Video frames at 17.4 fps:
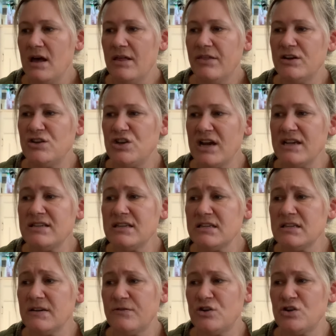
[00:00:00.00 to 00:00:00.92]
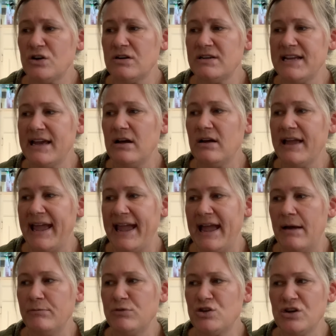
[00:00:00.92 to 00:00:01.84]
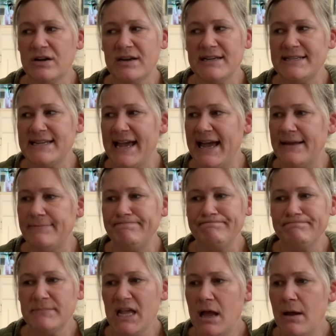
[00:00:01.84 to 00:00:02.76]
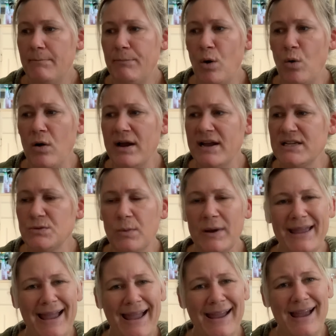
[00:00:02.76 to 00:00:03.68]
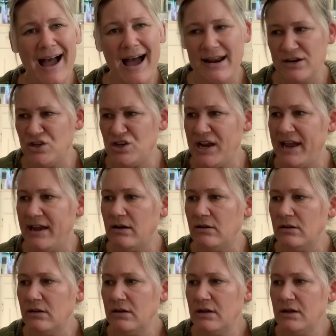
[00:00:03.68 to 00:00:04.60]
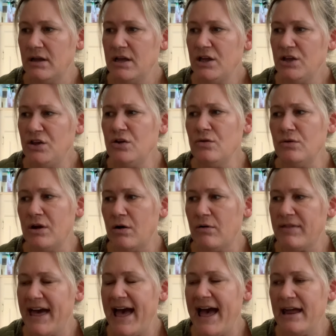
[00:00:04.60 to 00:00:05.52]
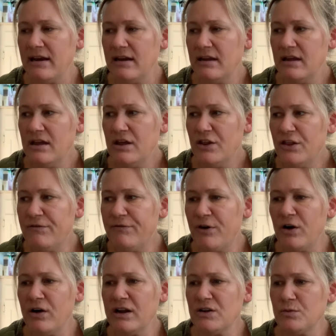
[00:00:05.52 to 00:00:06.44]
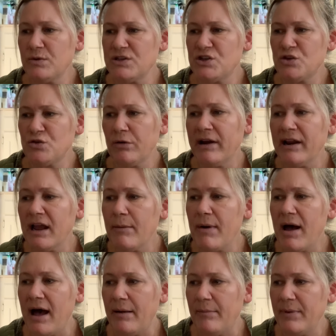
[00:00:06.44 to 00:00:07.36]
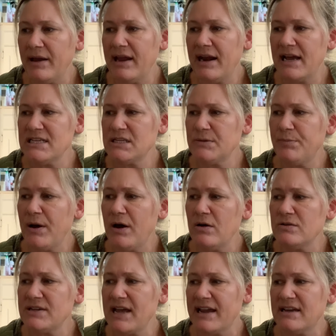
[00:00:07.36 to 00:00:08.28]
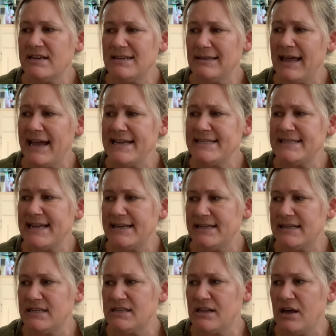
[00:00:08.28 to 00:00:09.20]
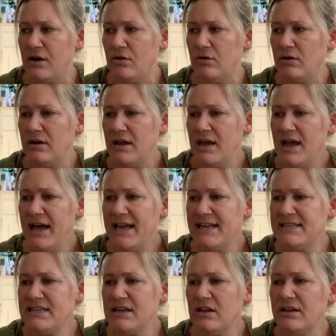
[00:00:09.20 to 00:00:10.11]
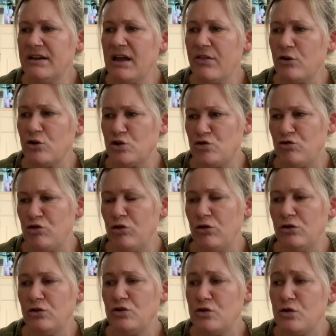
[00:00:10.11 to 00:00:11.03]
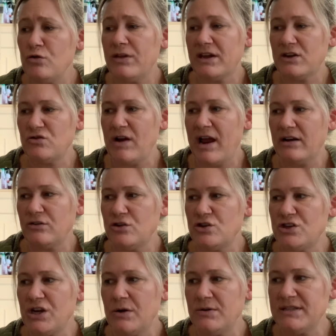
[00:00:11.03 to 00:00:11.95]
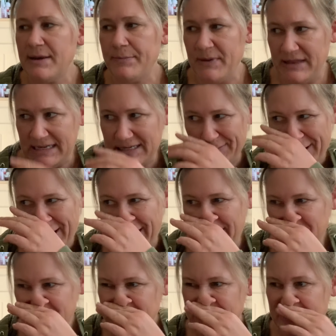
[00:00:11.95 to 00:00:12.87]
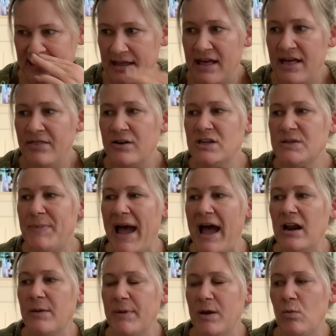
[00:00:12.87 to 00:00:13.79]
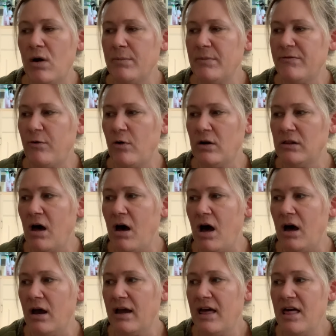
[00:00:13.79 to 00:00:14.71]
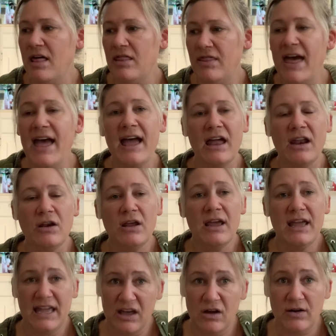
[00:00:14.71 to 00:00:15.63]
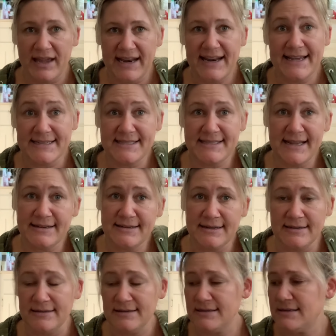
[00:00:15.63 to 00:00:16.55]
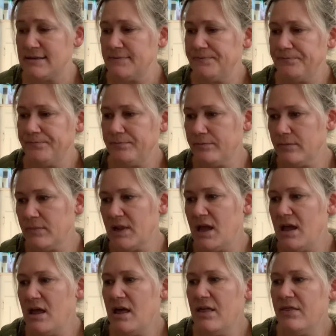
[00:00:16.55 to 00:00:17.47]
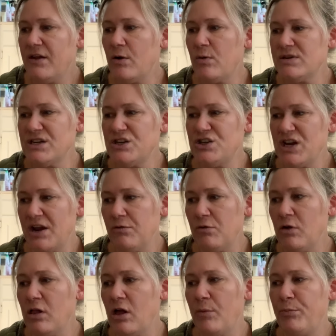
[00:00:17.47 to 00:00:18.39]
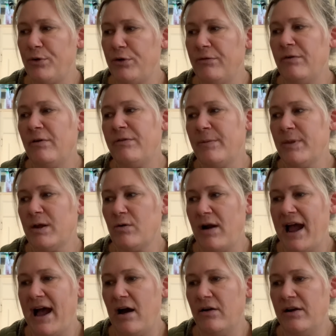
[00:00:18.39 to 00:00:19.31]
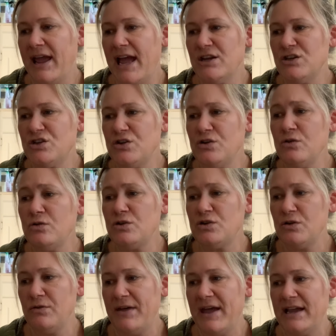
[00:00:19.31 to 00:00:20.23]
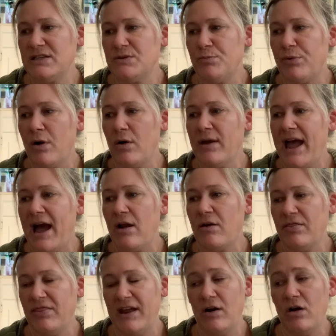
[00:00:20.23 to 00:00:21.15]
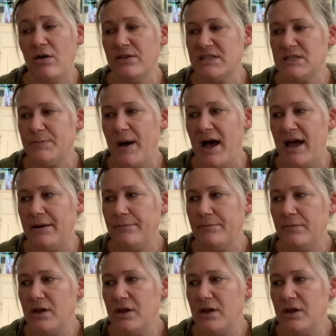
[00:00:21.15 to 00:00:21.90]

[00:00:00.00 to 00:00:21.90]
The justice of Shirttail Camp shook his head. Boys, we ain't got a jail. You know that. The verdict was him up, and I suppose I could delay sentence, though, until another tooth extractor shows up in these parts. There's bound to be one before long. Then he'll get his sentence. There was a general approval from the crowd, and two toothaches broke out there on the spot.